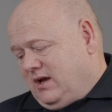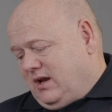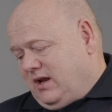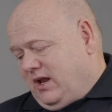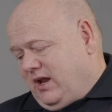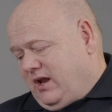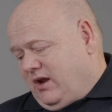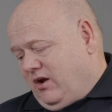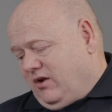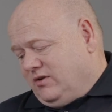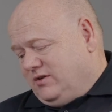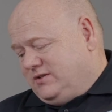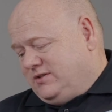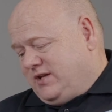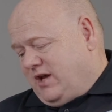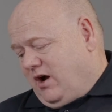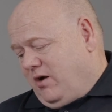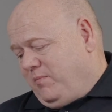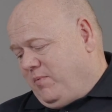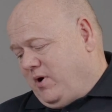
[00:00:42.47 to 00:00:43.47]
click on
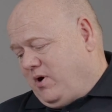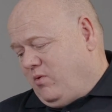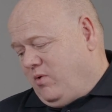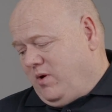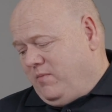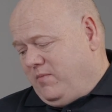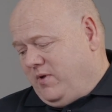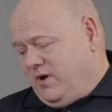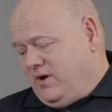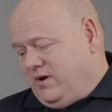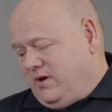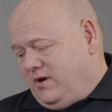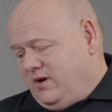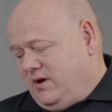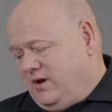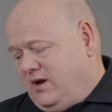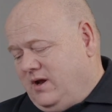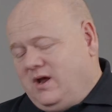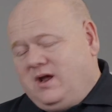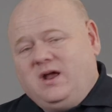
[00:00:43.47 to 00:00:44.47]
Set Up Equipment,
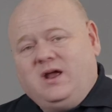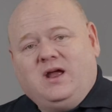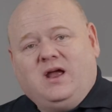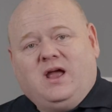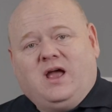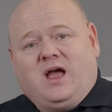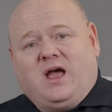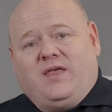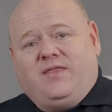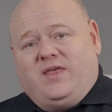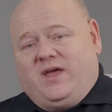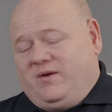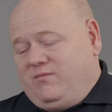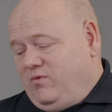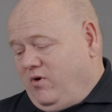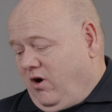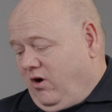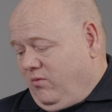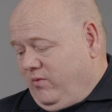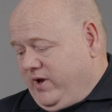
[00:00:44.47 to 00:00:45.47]
and
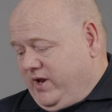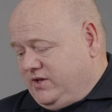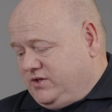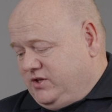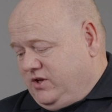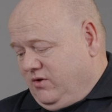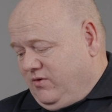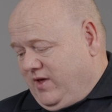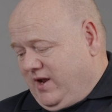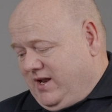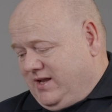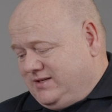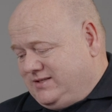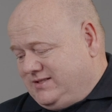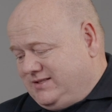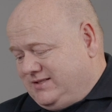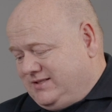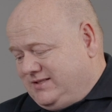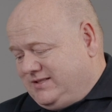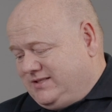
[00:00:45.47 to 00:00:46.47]
then all we need to do then
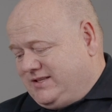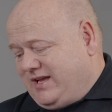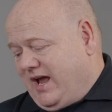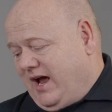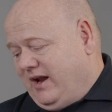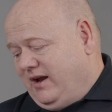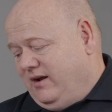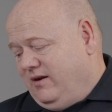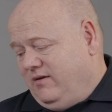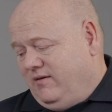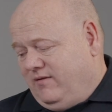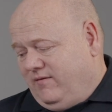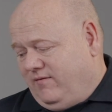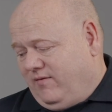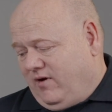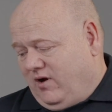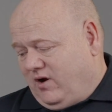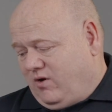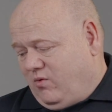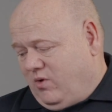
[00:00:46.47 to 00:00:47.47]
is scan
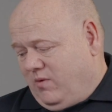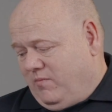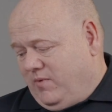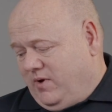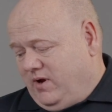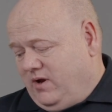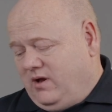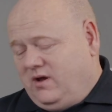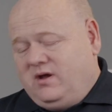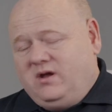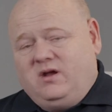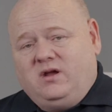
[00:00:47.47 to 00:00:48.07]
for equipment.